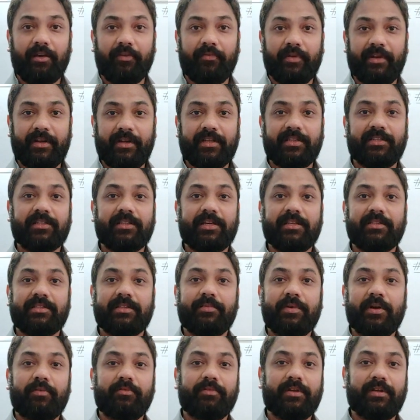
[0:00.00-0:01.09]
we discussed
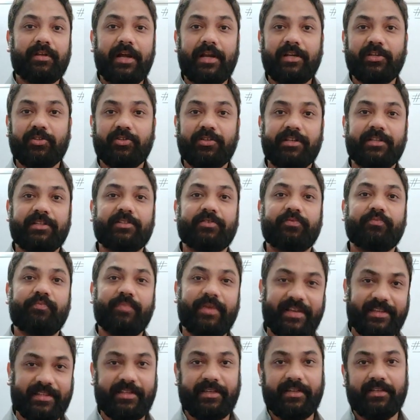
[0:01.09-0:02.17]
about the nitrogenous
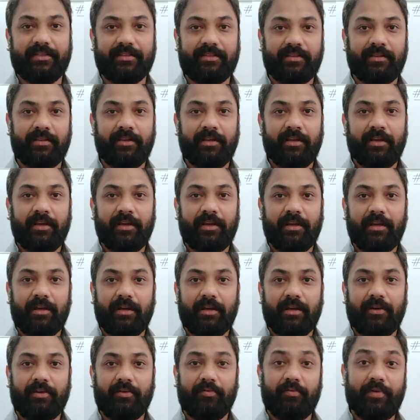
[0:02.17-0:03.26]
bases.
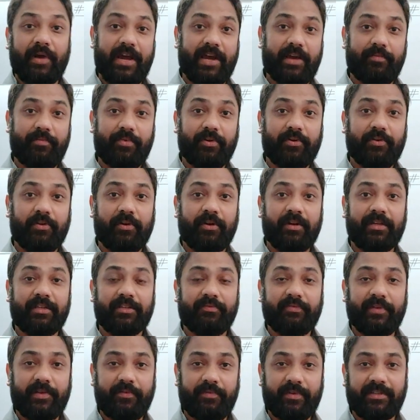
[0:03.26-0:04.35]
Why? Because
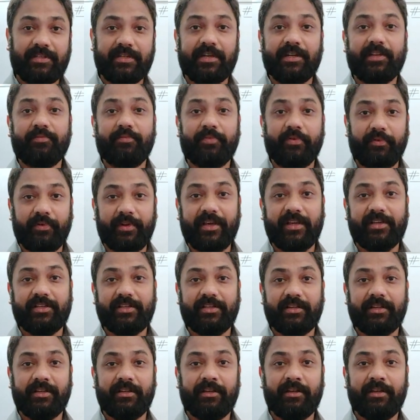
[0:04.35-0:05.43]
when we study
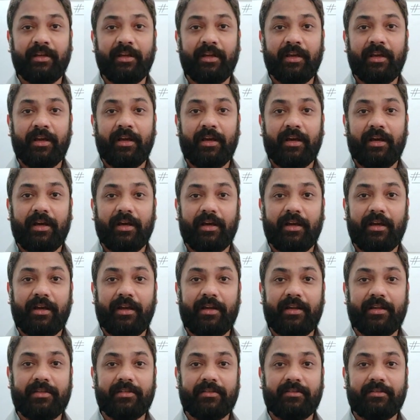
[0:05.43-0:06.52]
mutation,
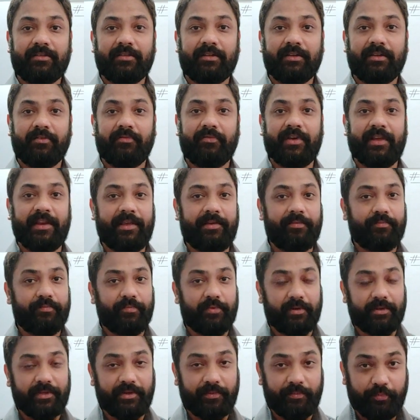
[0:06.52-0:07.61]
it is a very
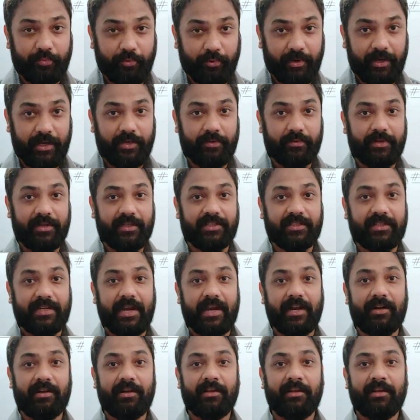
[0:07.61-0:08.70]
important point to
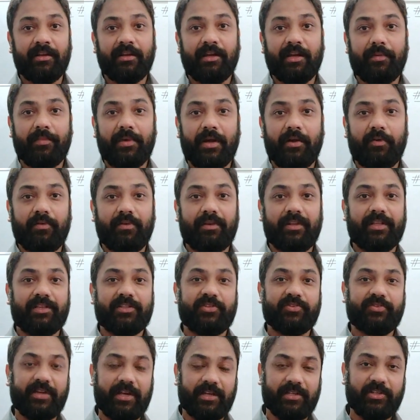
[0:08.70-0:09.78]
understand about the
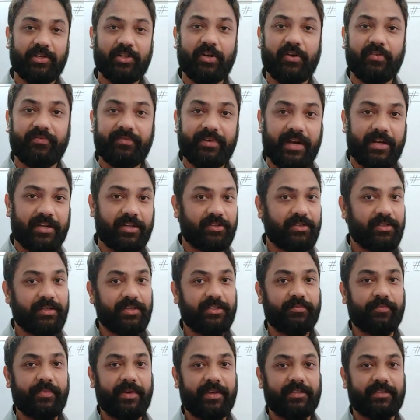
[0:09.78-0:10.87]
structure of
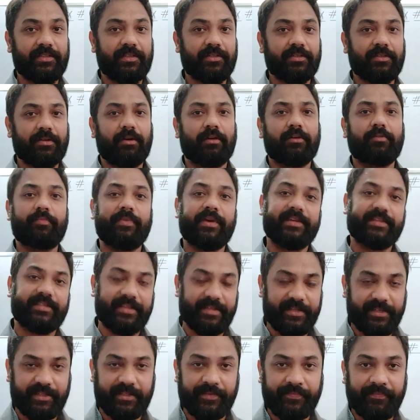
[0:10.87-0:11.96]
nitrogenous bases or
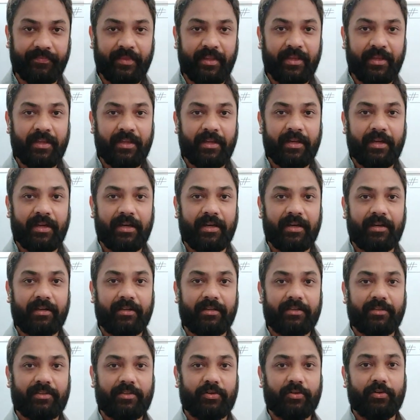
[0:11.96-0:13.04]
bases.
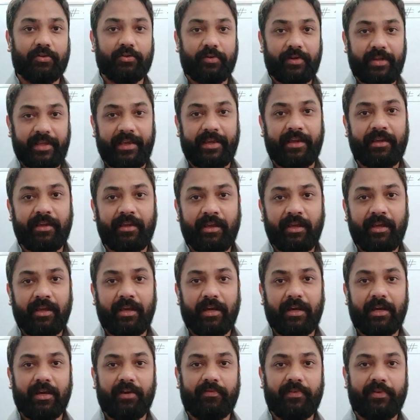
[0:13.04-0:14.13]
So today
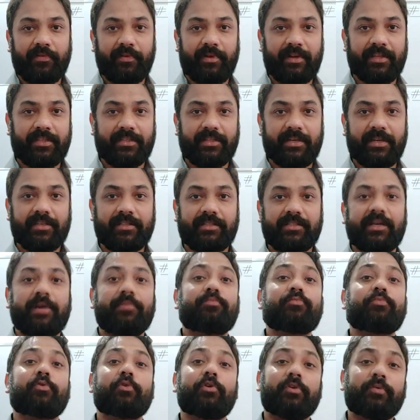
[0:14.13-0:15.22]
we will discuss
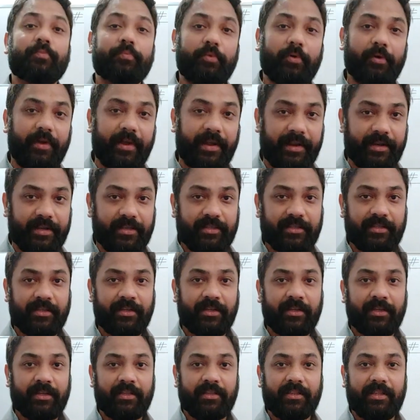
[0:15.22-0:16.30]
some more points
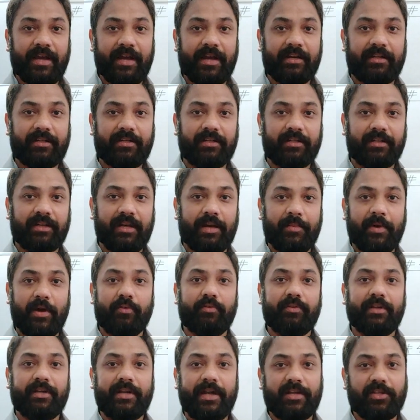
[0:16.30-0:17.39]
that
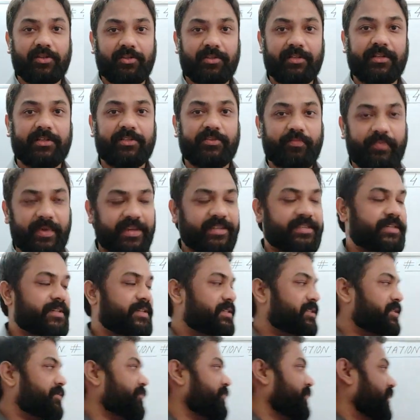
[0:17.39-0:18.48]
about the nitrogenous
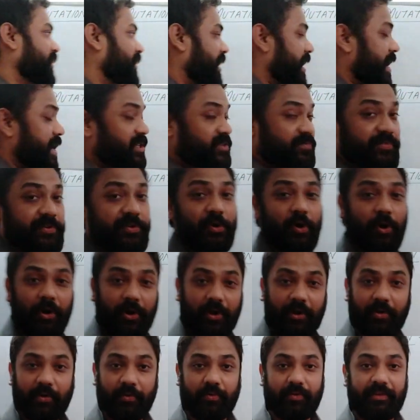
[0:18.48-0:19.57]
bases. As we all
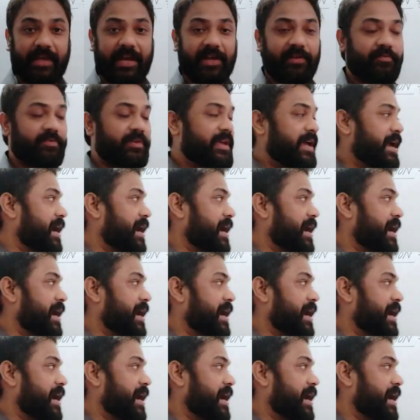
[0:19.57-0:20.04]
know that we